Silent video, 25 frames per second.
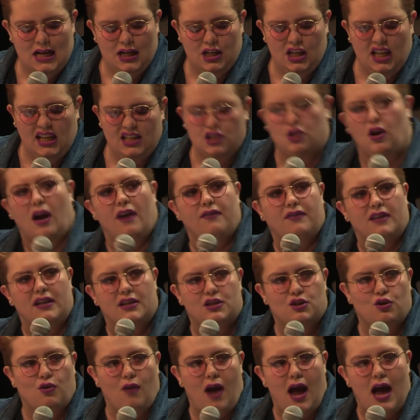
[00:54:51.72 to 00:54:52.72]
And they start having a
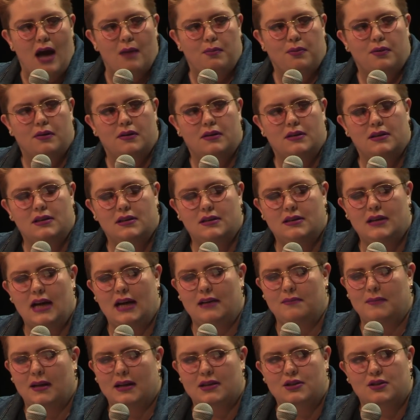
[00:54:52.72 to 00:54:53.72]
scrap.
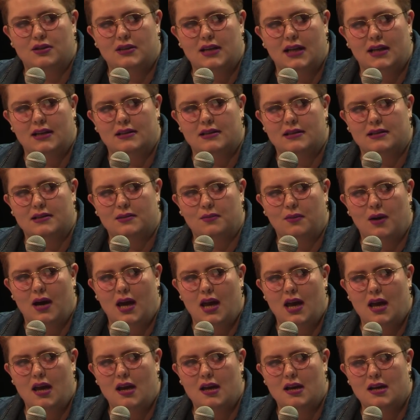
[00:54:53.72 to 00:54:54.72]
Headmaster takes us
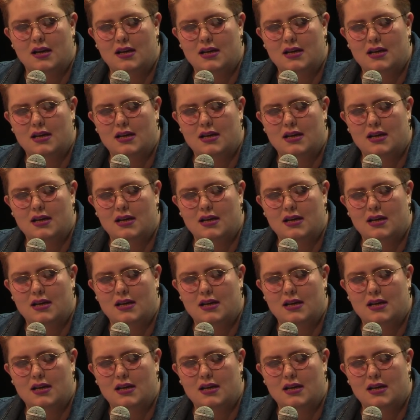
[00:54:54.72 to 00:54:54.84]
away.